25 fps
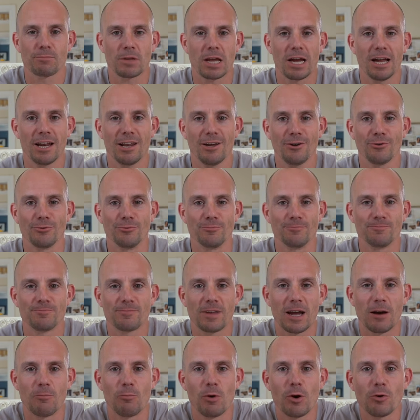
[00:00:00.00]
Hello
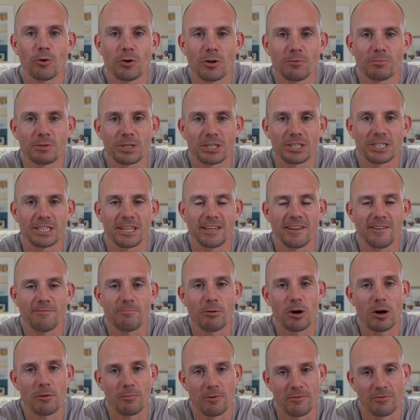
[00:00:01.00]
and welcome to Steve
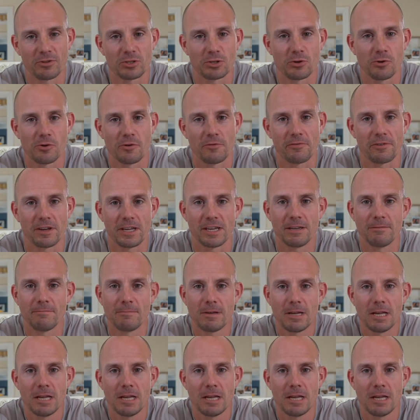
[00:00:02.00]
Barber Photography.